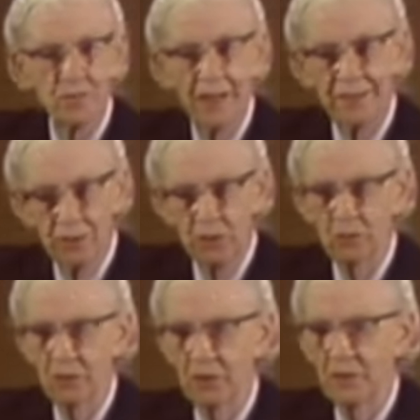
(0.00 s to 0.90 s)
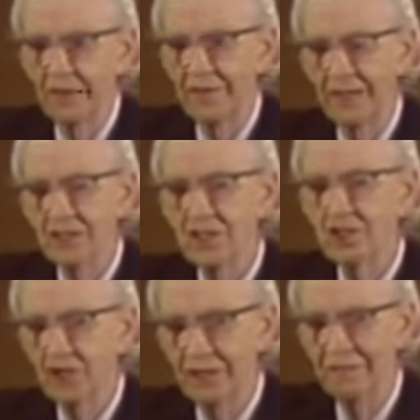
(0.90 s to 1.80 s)
my new crew the things the
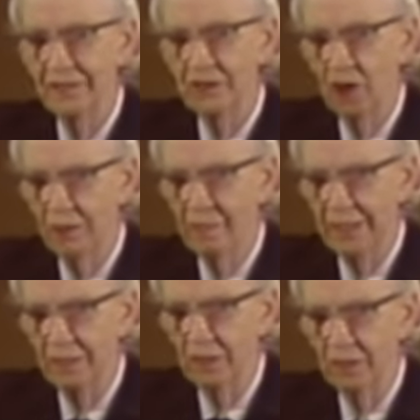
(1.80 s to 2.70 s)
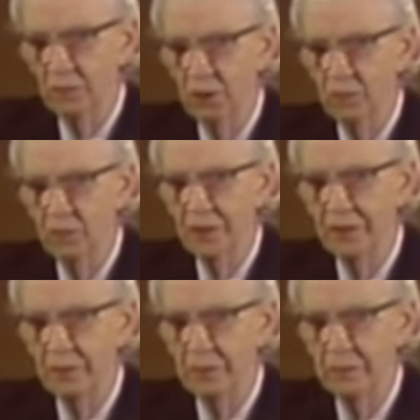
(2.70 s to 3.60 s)
chief had taught me during World War
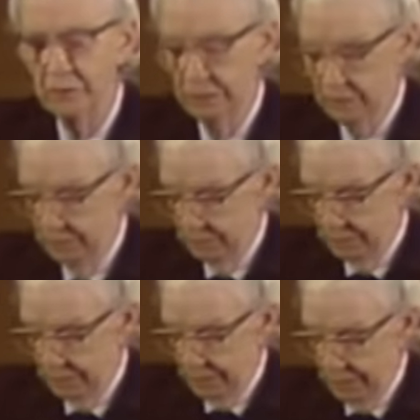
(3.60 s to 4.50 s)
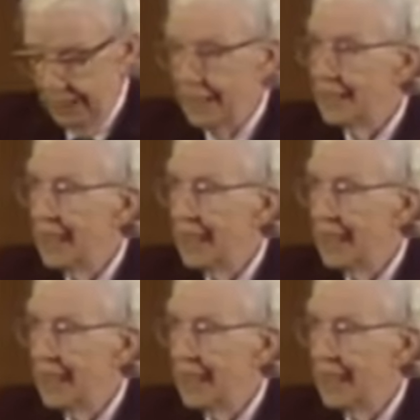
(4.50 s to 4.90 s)
II. And